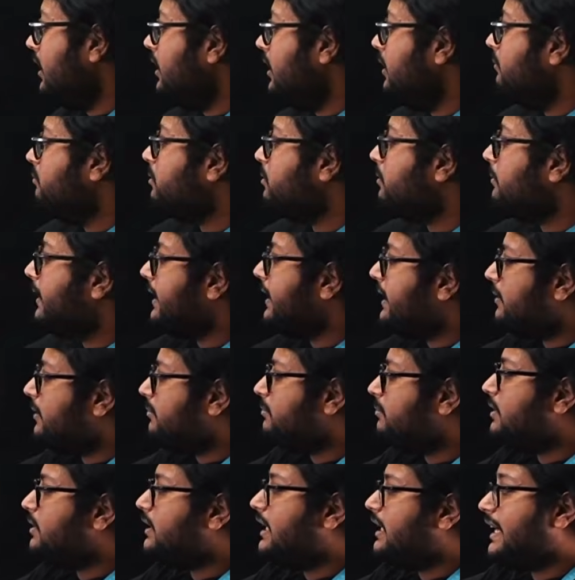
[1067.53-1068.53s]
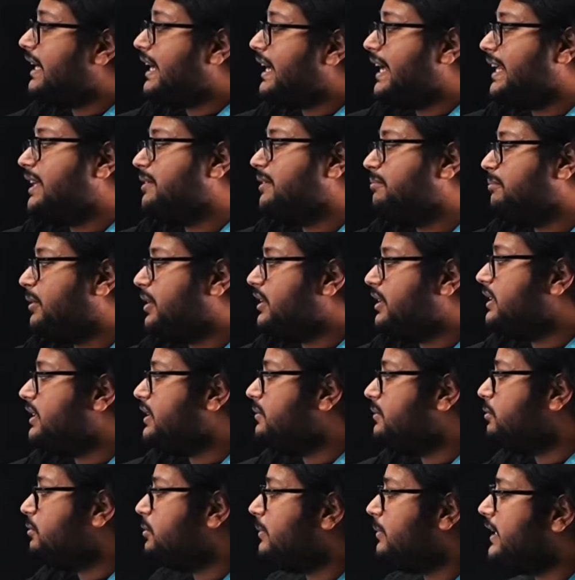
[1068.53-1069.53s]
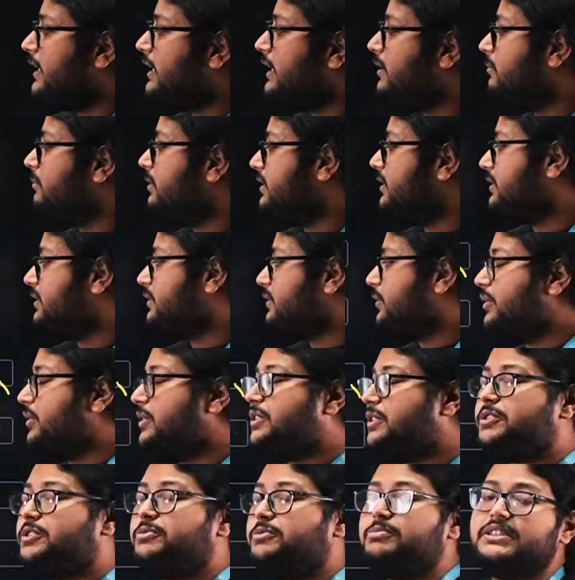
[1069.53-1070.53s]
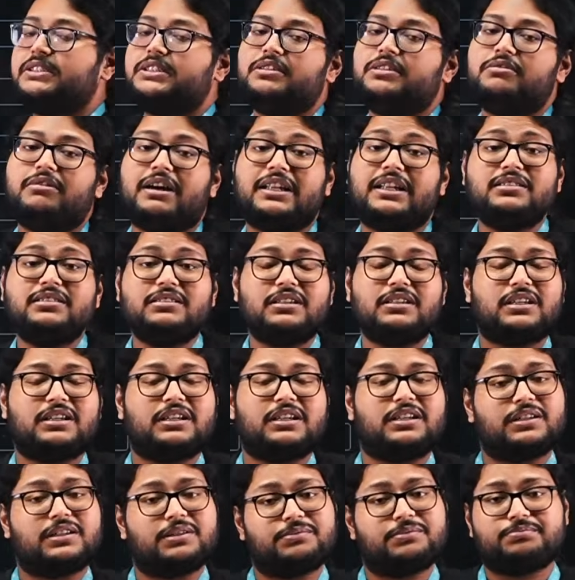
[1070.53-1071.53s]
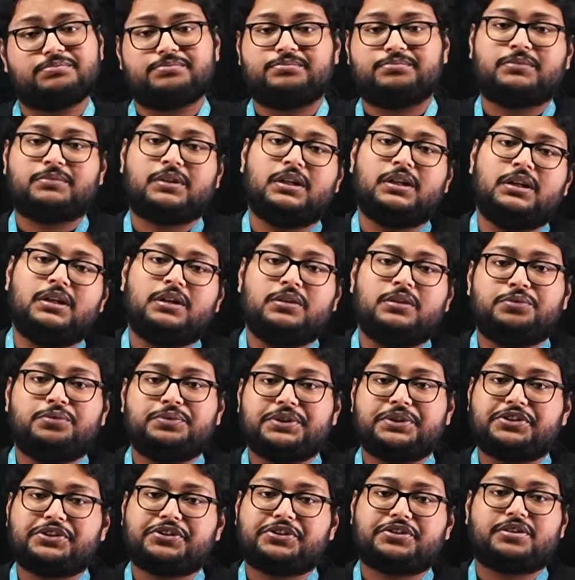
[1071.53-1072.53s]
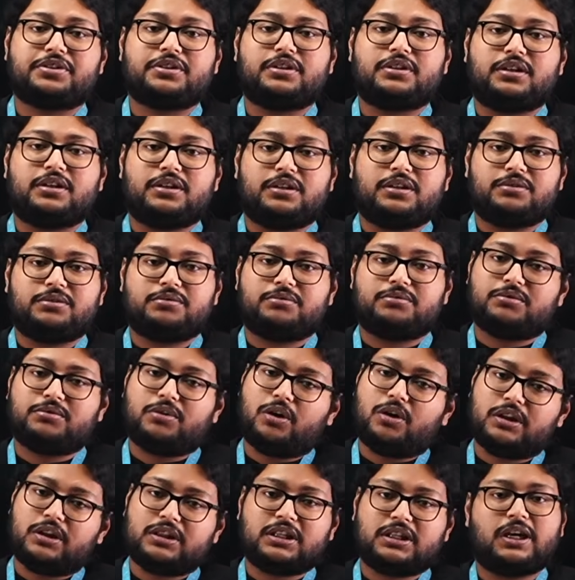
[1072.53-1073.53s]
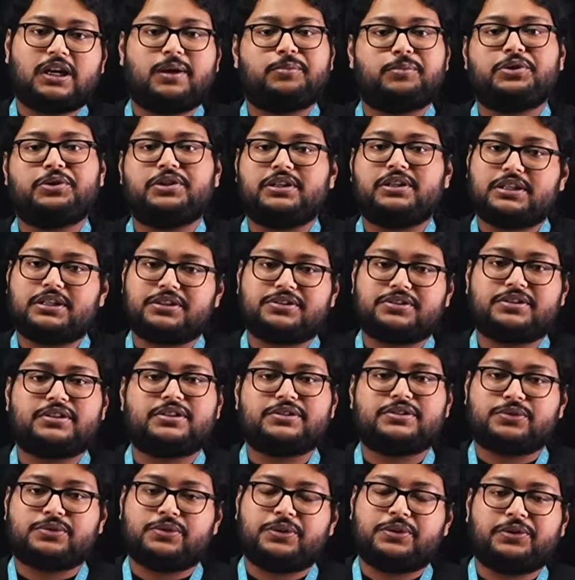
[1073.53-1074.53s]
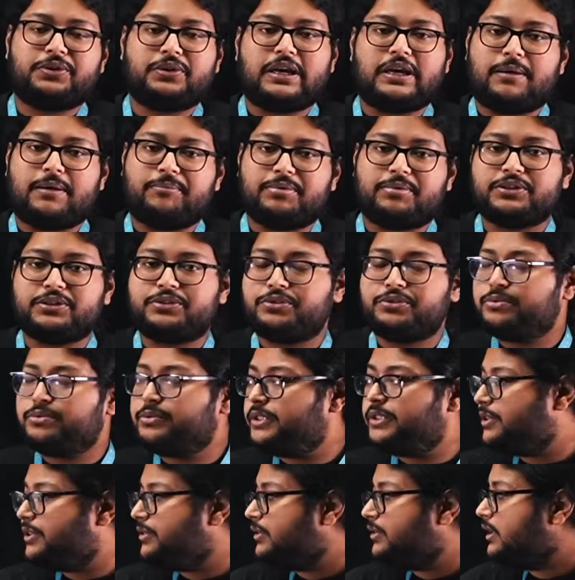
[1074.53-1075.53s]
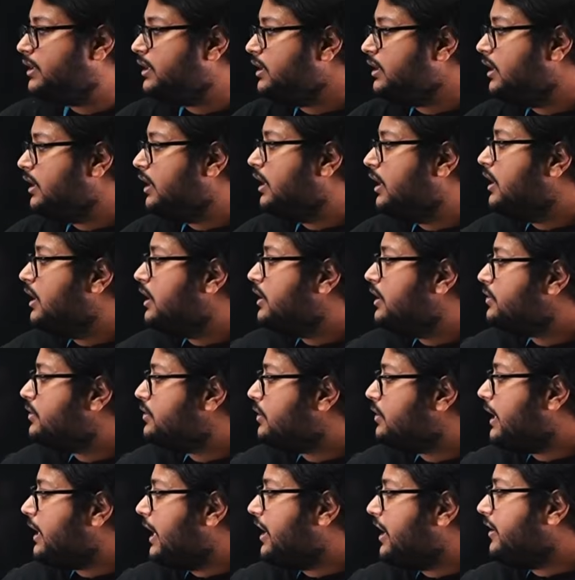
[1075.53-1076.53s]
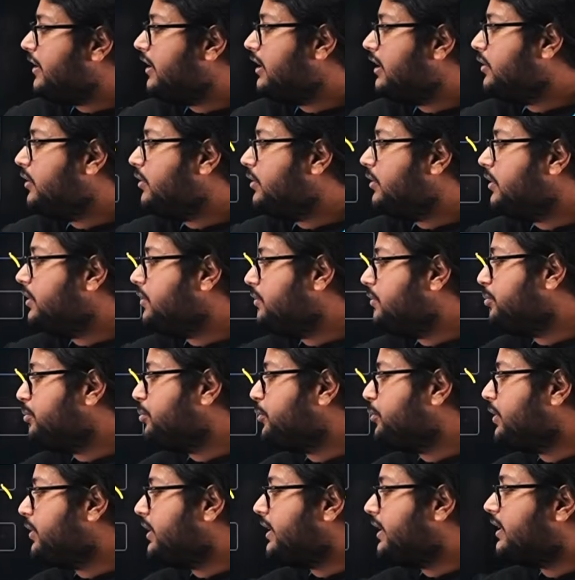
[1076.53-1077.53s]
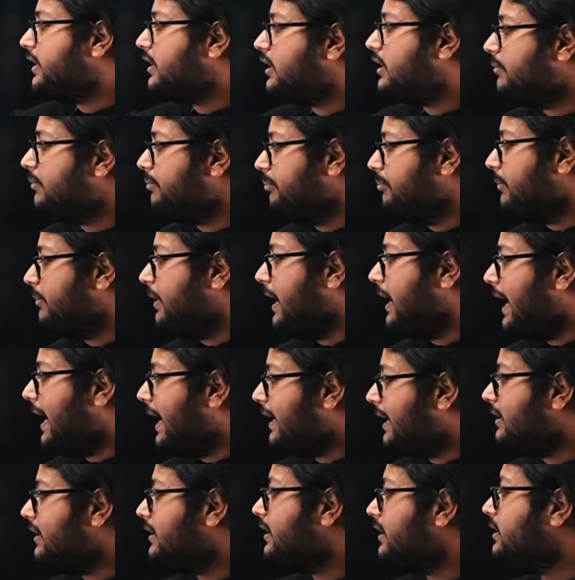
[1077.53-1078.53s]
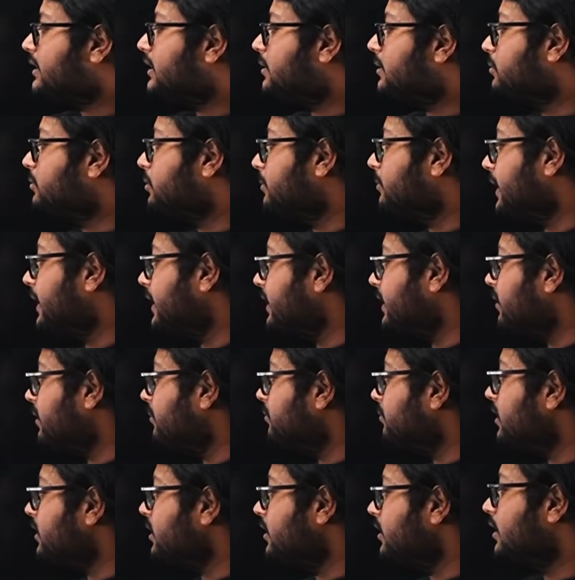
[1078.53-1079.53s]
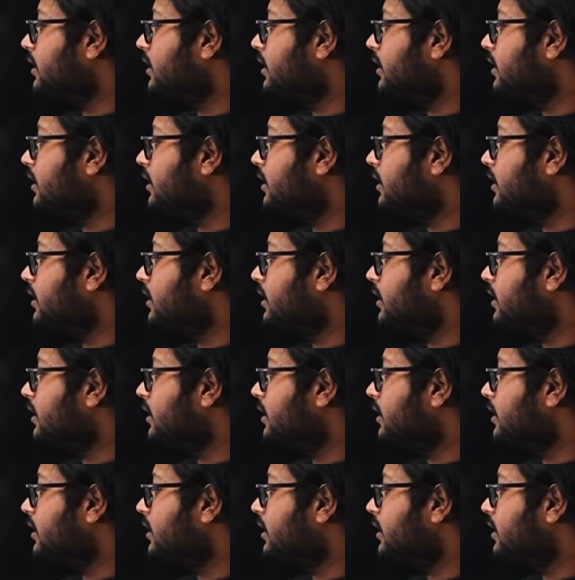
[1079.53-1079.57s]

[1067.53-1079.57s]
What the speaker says: Mobile number, again important. Mobile number is going to be the one which all the communication is going to happen through it only. So country code you put here and then the mobile number.